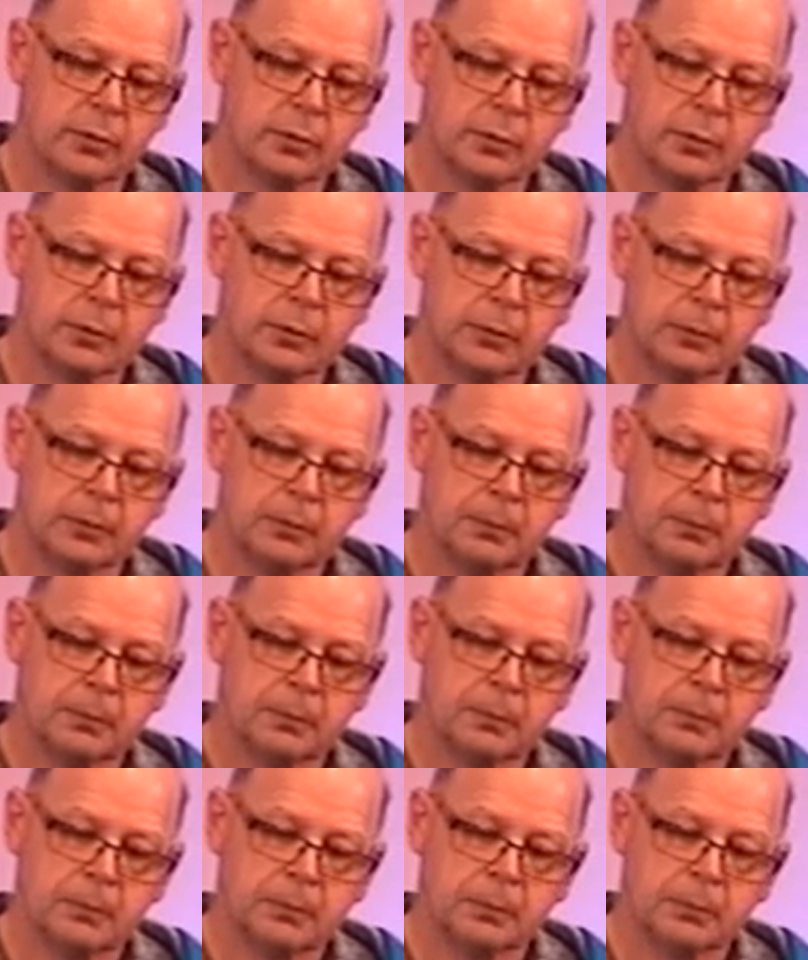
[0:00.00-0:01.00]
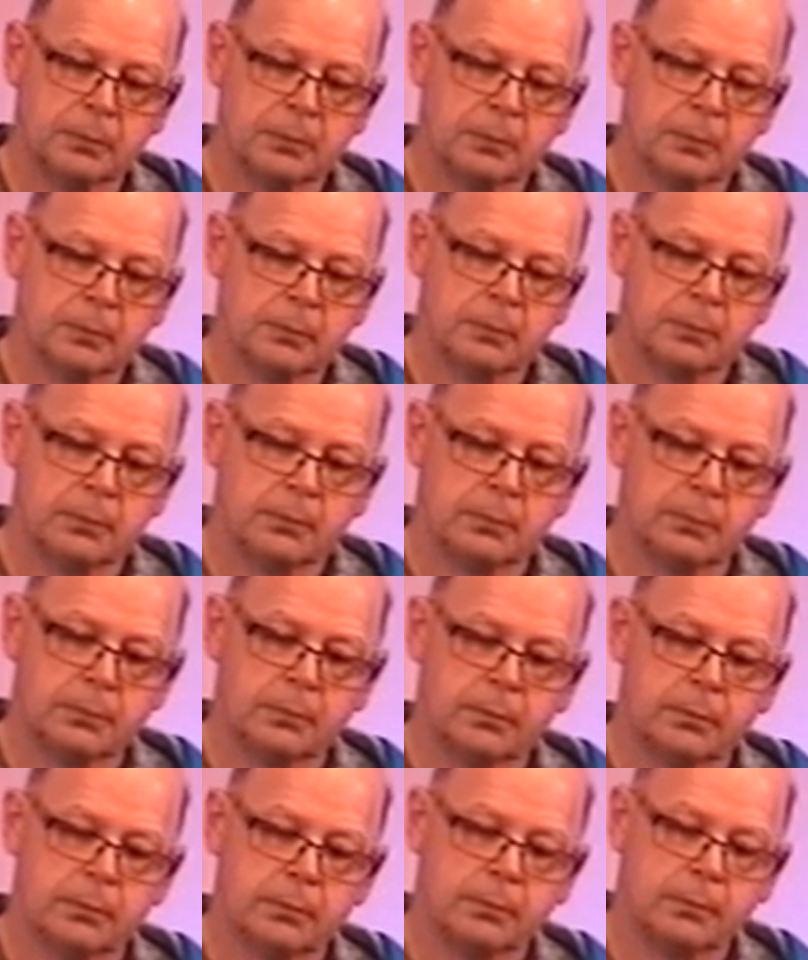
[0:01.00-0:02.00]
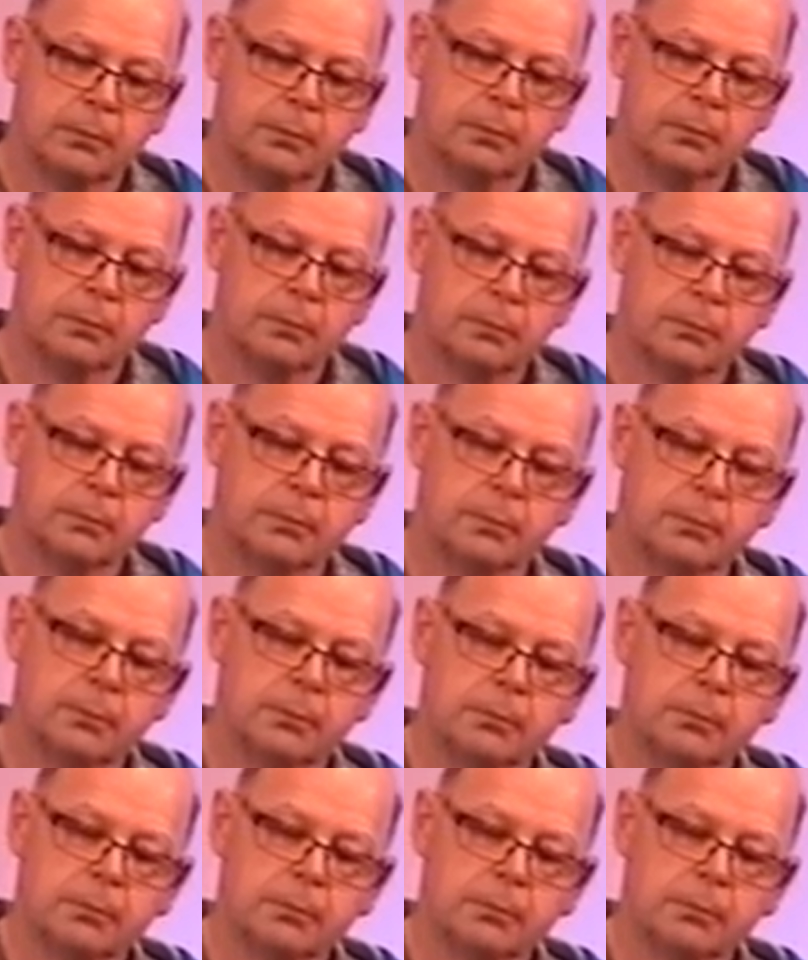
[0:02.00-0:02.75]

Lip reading: (no one is talking)